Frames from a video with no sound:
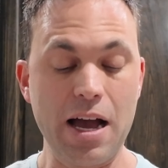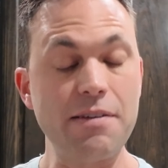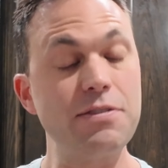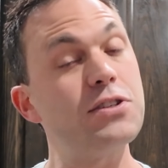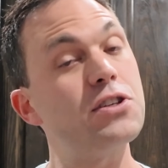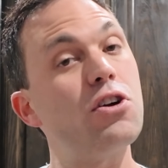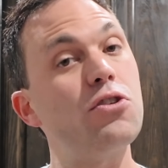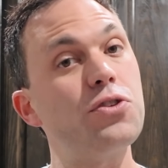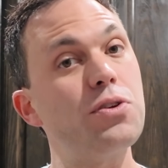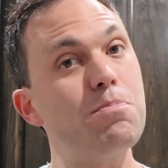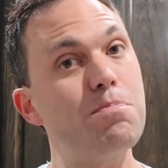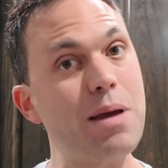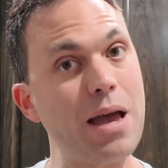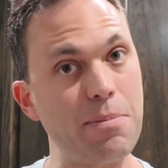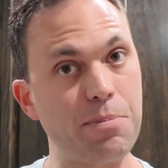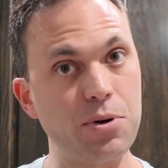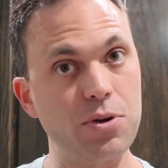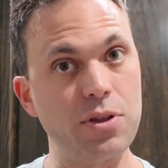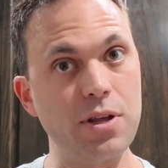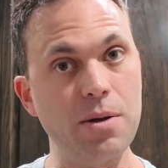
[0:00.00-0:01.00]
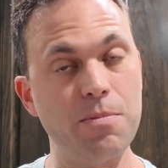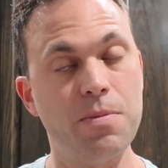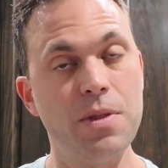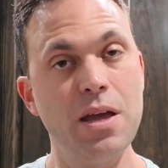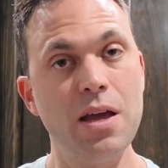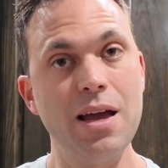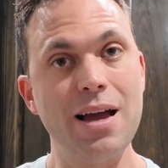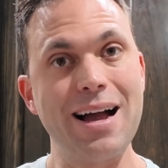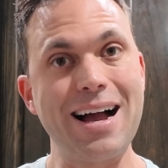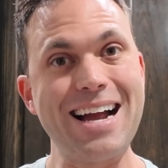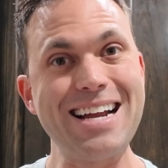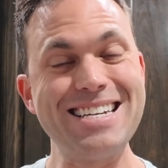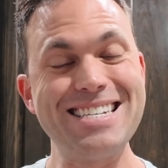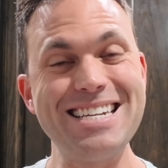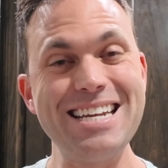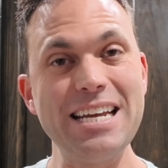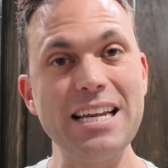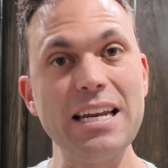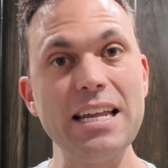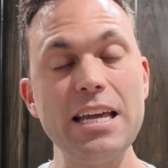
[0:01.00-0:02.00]
I've salt and peppered them.
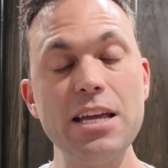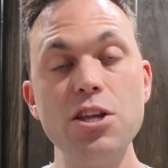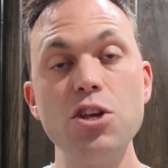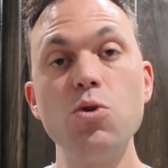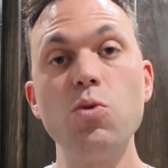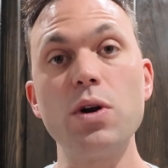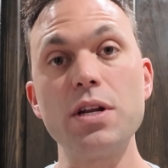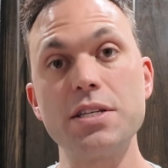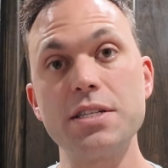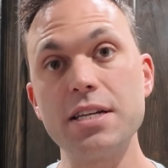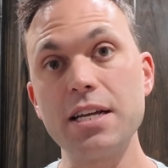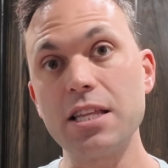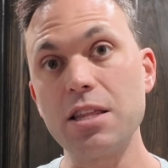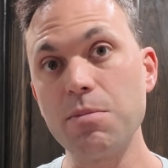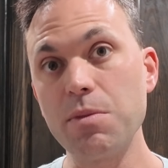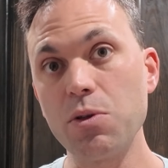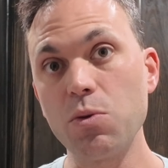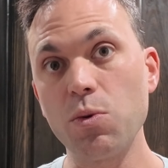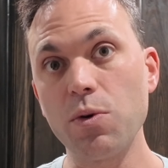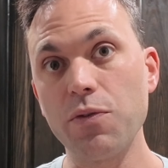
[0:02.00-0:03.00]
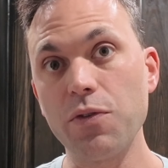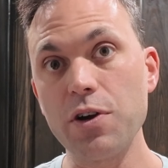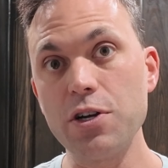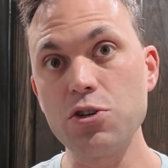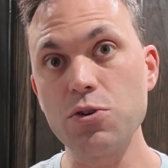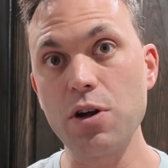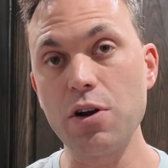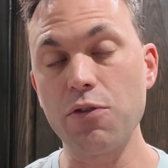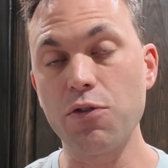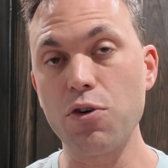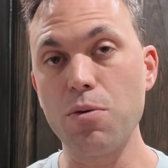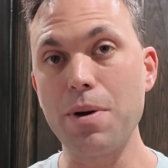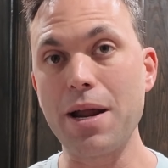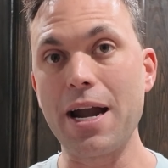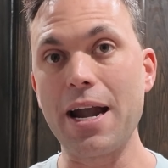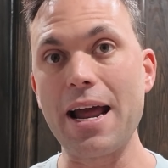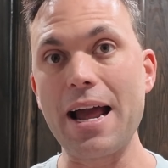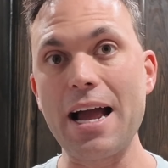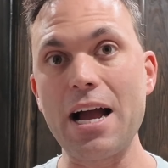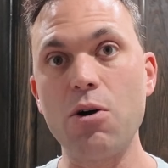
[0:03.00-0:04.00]
Ideally, you want to stick them in the refrigerator for about
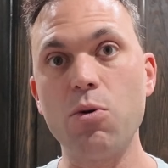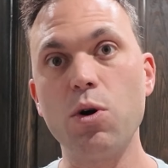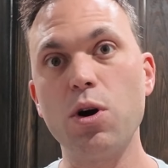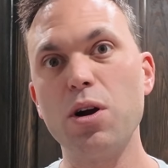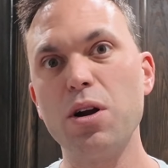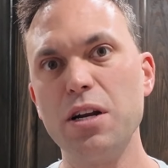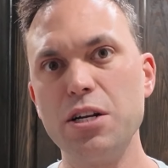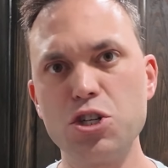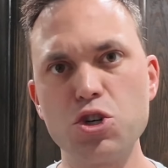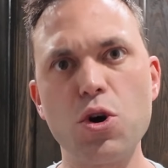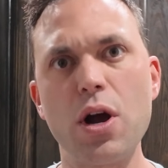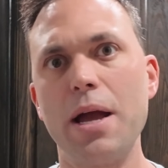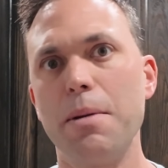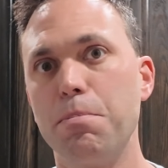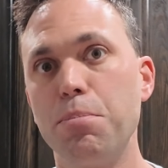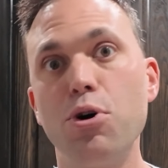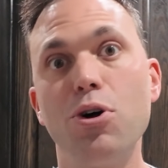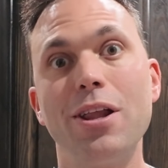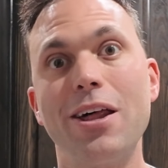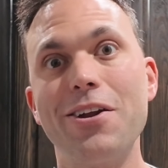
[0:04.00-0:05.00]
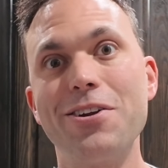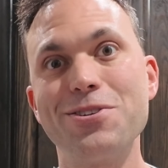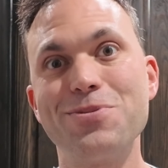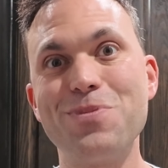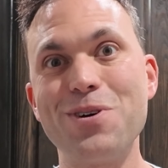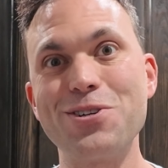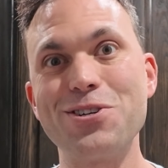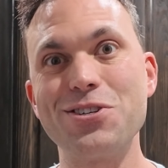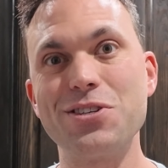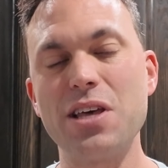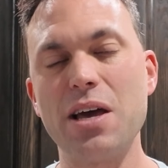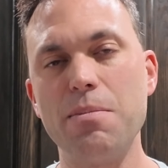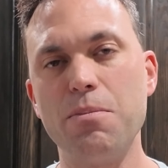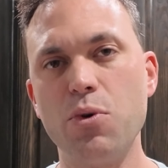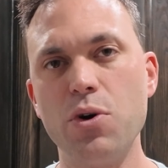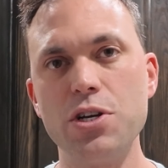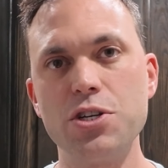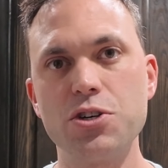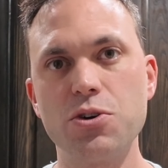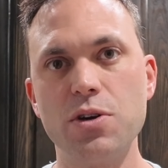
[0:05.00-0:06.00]
an hour and try and pull out as much of that
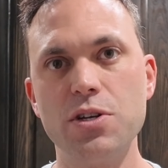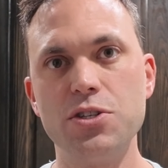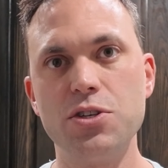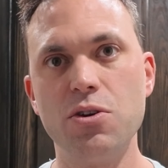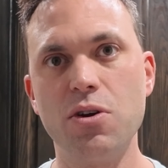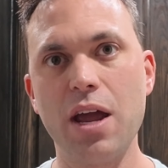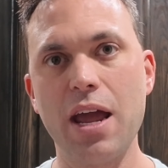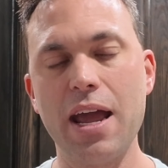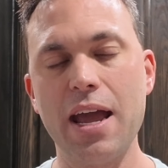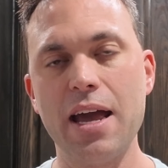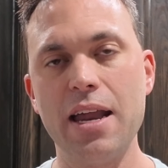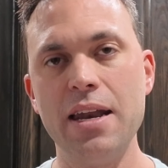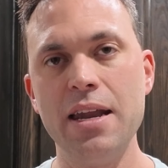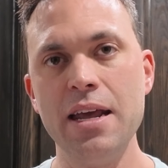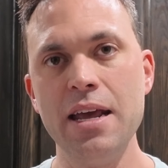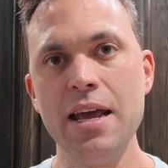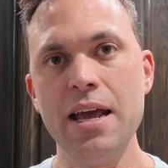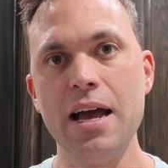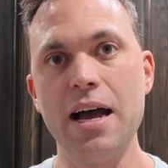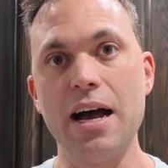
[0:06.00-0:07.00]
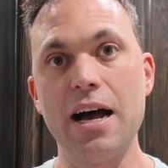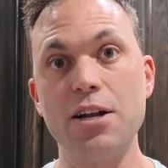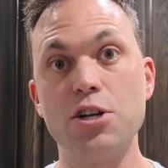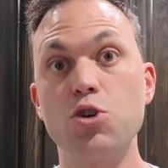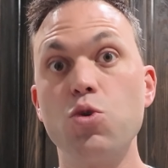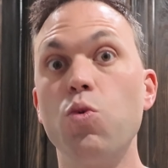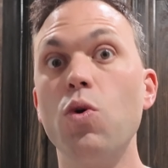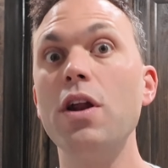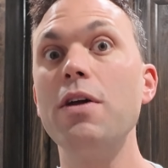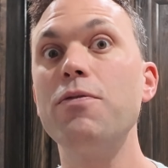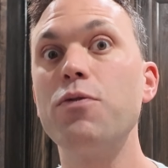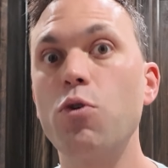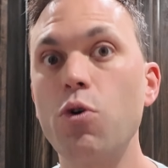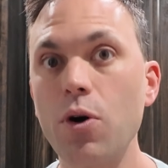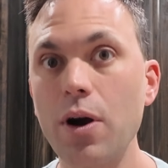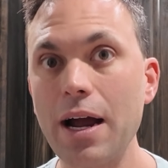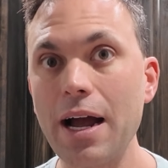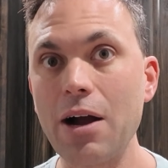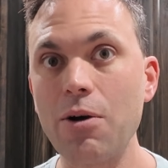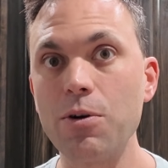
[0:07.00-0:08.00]
moisture as you can.
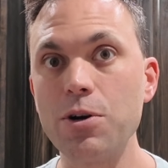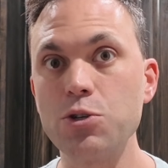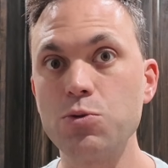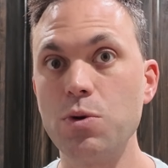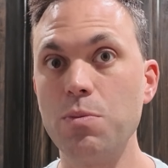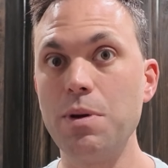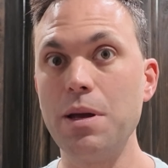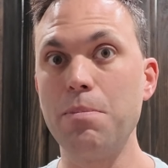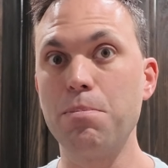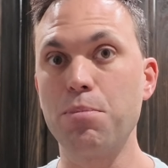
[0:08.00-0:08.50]
24 hours would be